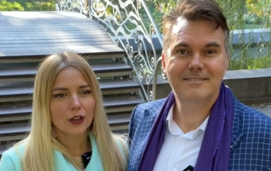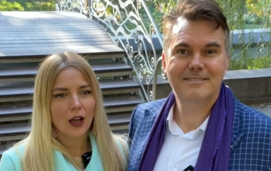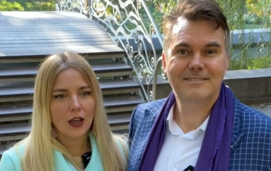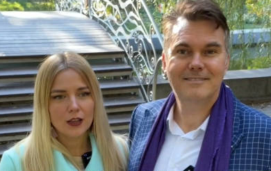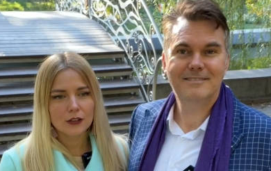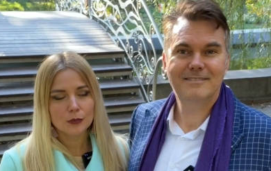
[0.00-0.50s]

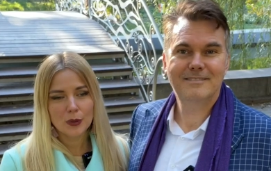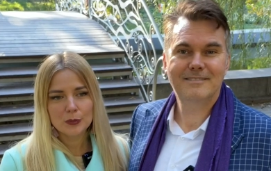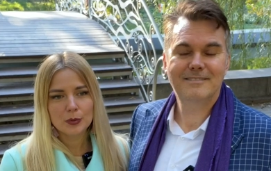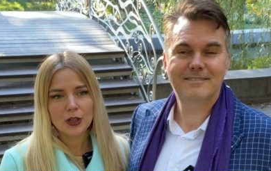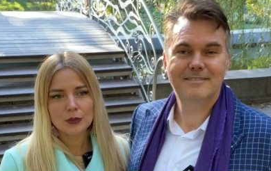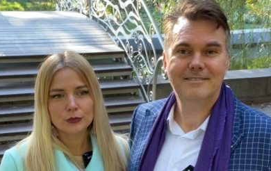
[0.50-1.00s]
Speaker 1: I
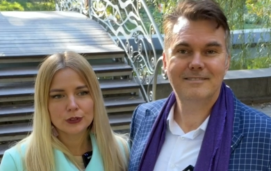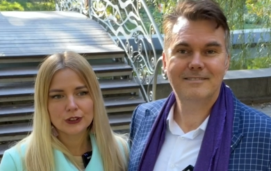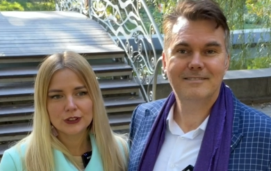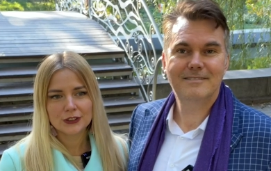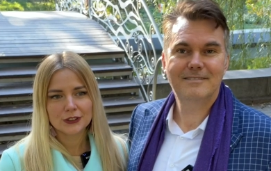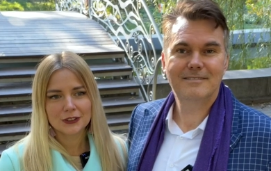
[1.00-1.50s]
remember I
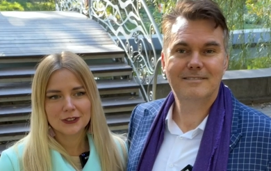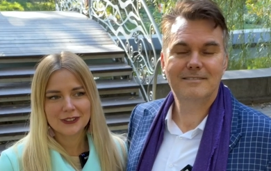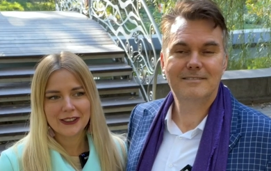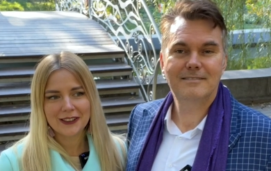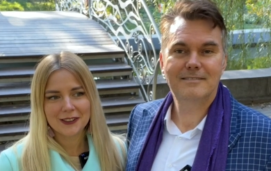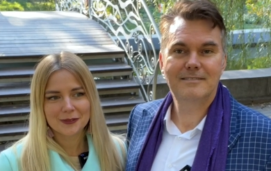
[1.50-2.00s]
was
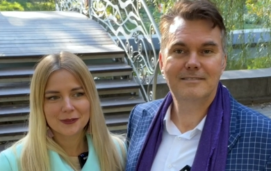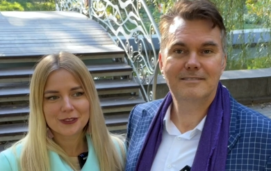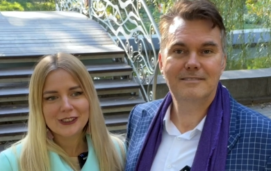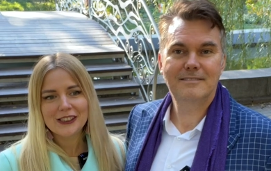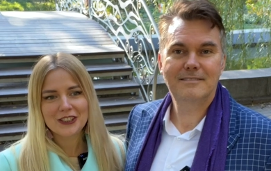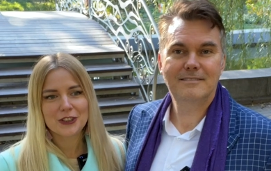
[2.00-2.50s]
like
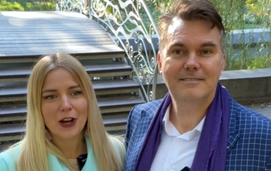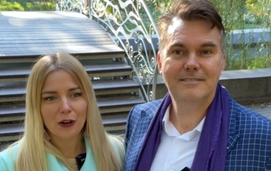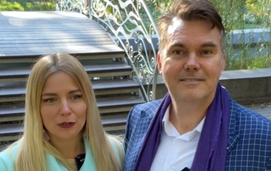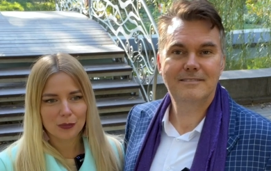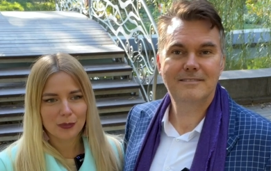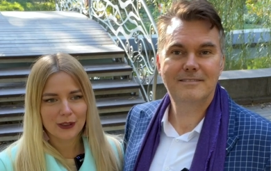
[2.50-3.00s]
really
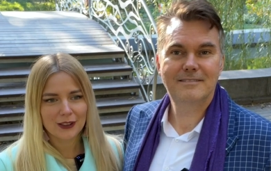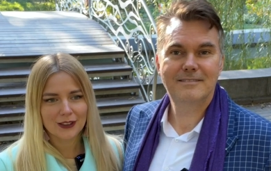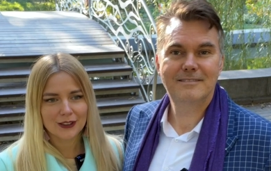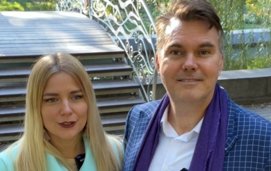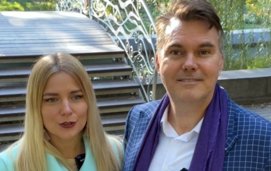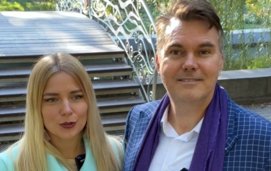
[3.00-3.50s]
charmed by
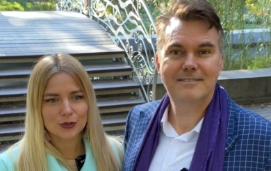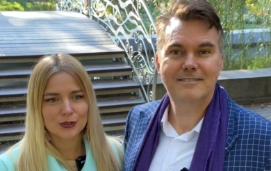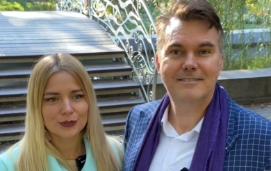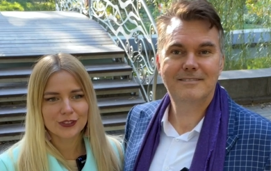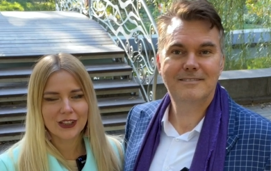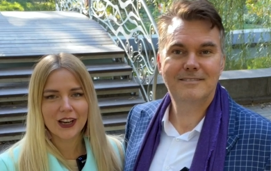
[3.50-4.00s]

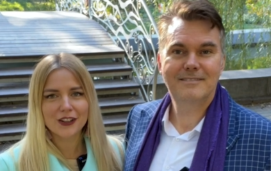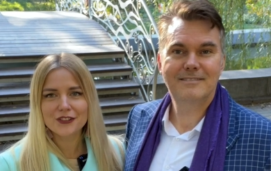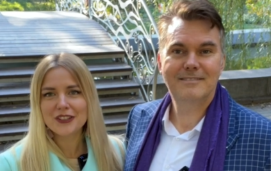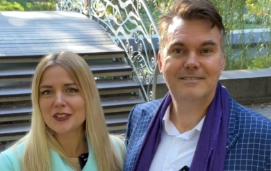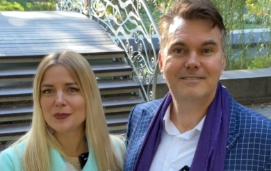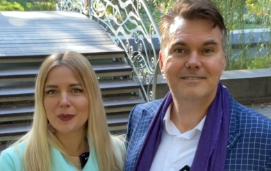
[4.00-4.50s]
Joseph's
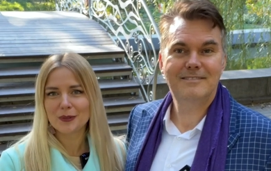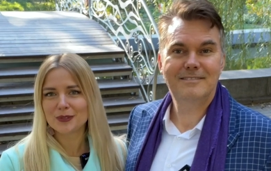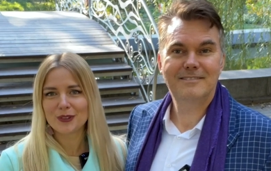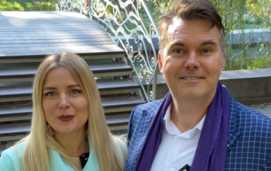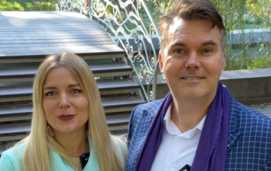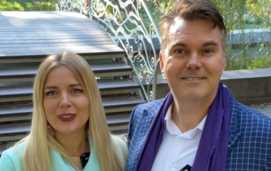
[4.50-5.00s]
charisma
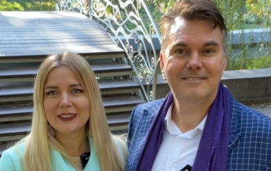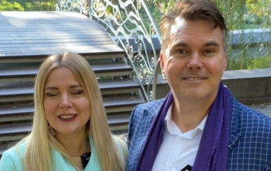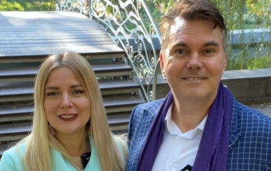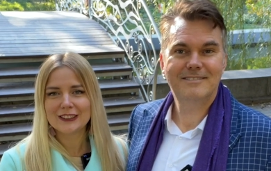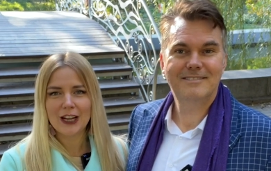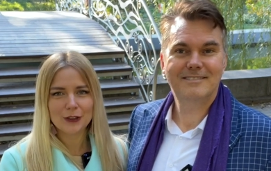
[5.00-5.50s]
from when he
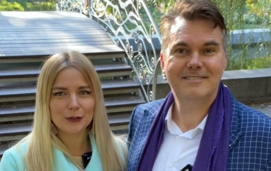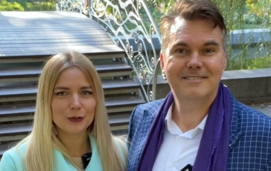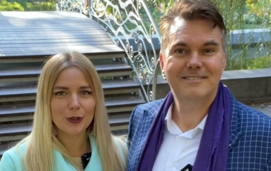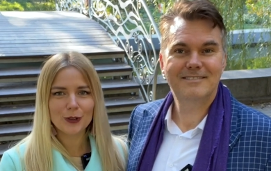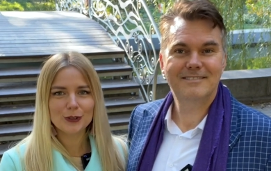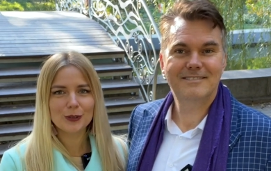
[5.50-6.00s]
started to
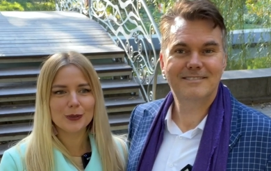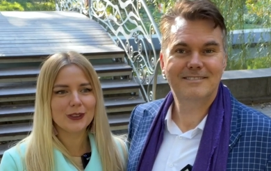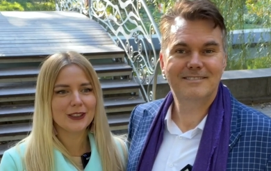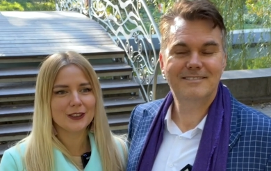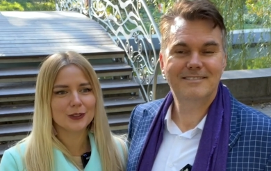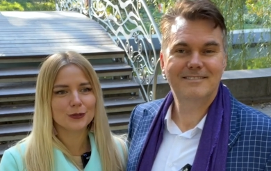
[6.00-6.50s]
talk to
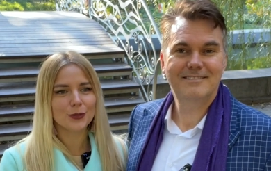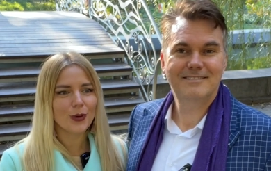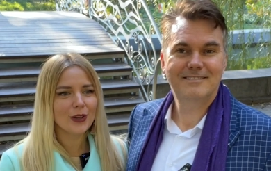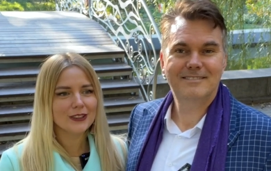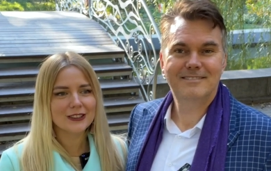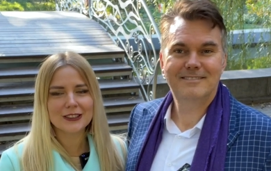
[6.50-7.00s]
me, his
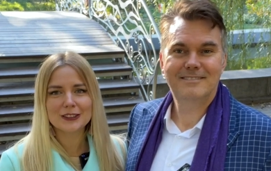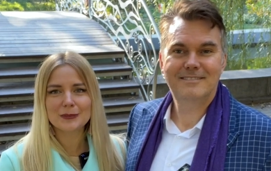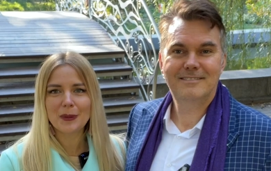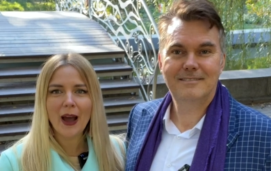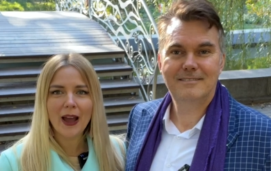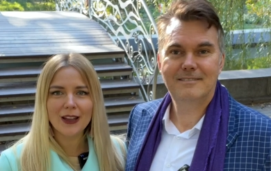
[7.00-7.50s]
voice, his
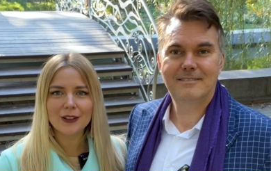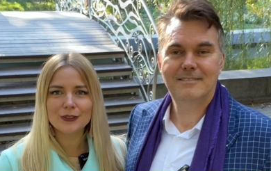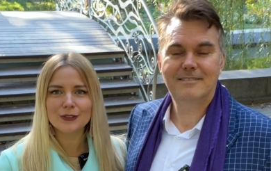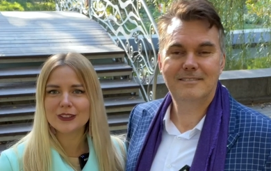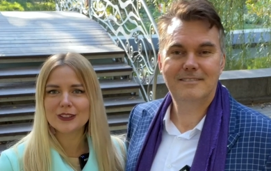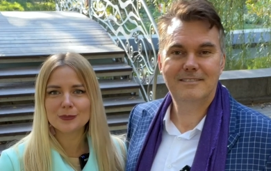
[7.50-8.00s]
smile,
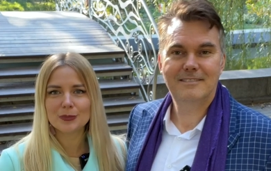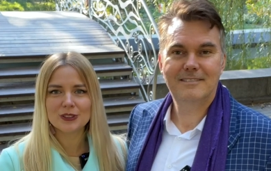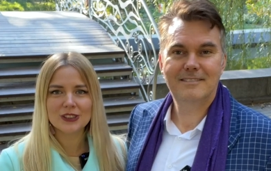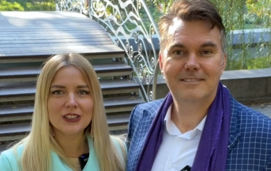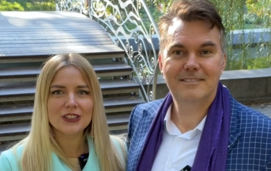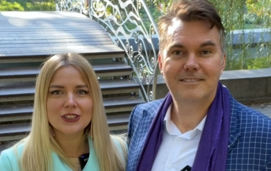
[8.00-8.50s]
his
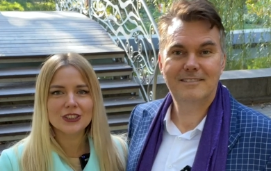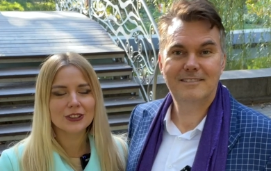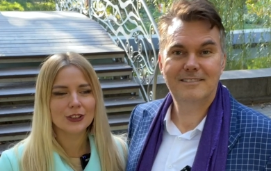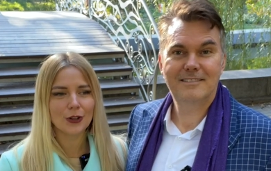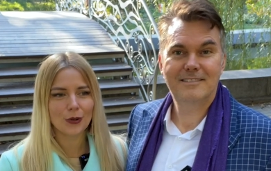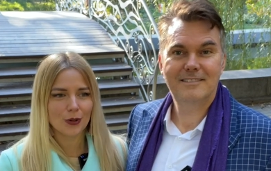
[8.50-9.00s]
position,
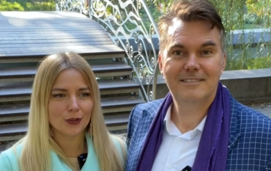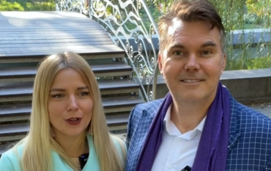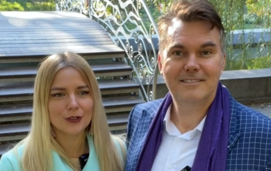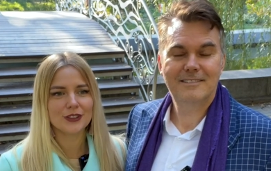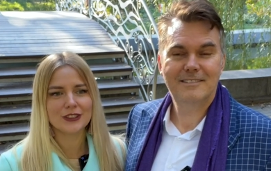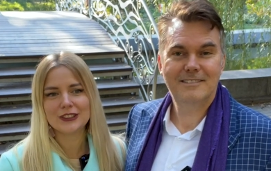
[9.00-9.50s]
you know,
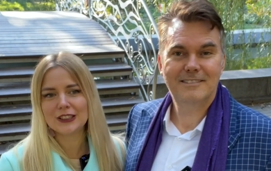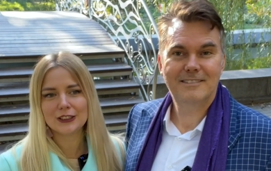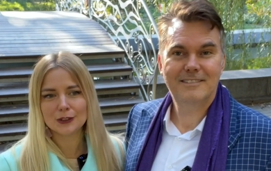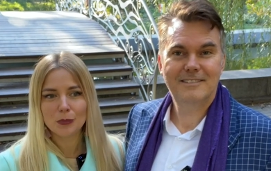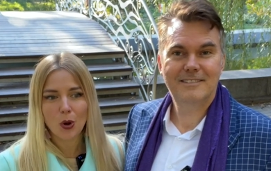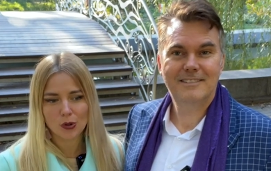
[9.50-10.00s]
all that thing
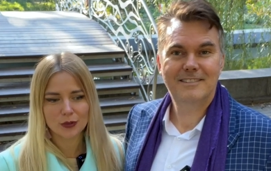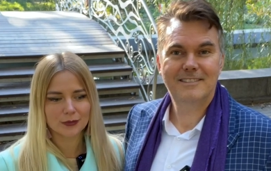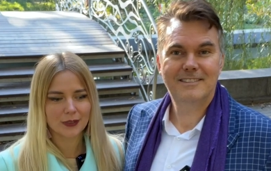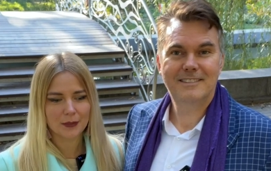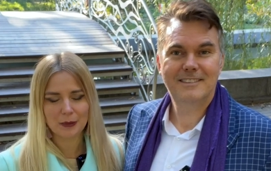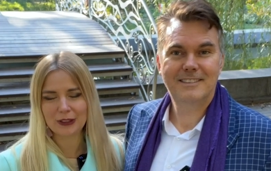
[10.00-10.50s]
small.
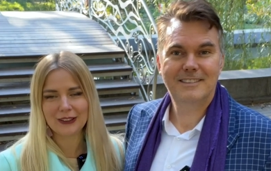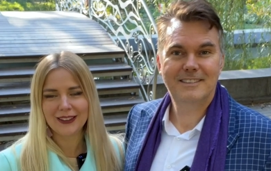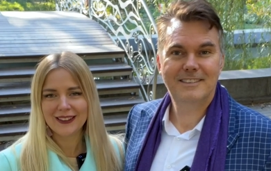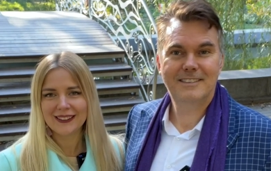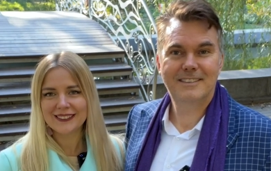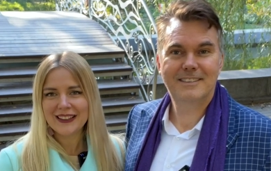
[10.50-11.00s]
I mean,
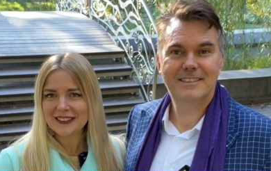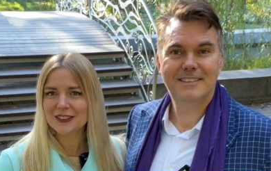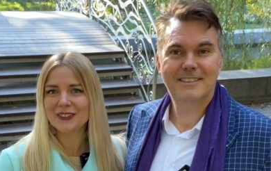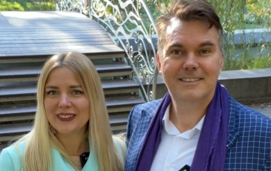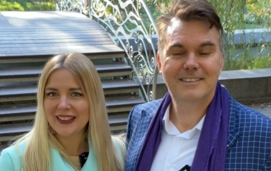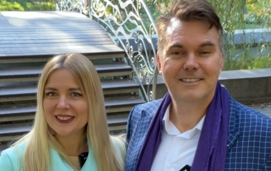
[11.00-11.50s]
later
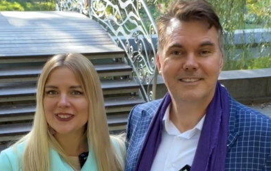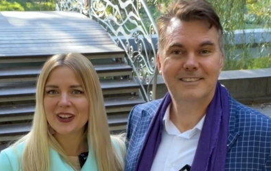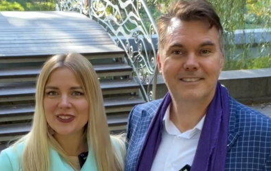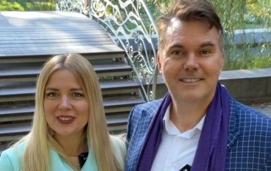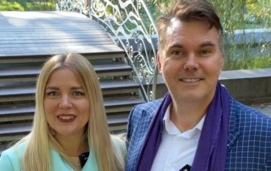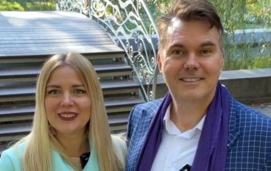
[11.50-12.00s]
when I
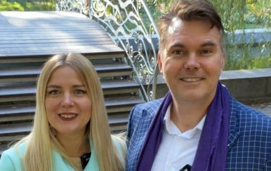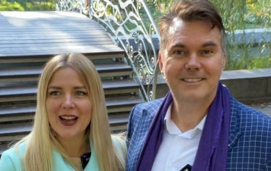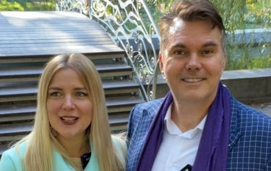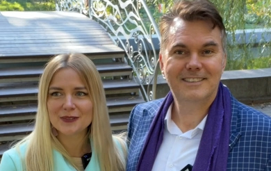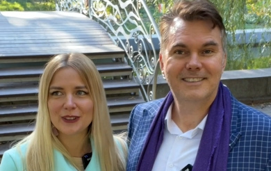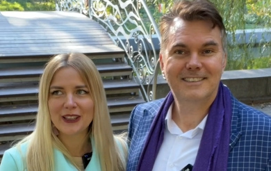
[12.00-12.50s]
tried to
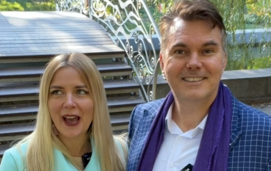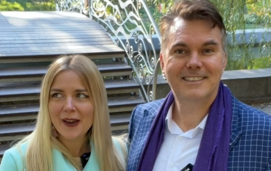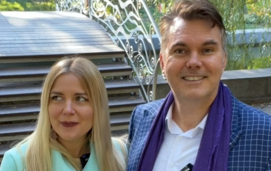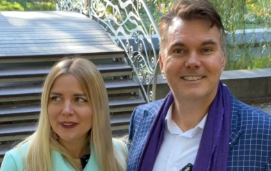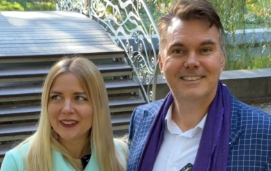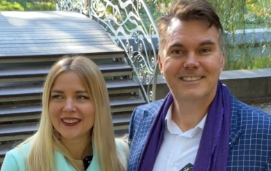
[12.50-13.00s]
analyze what
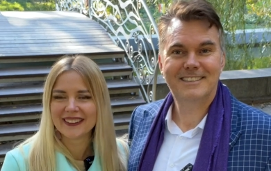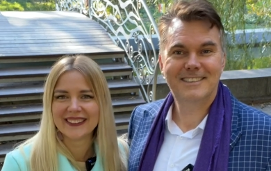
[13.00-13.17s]
happened,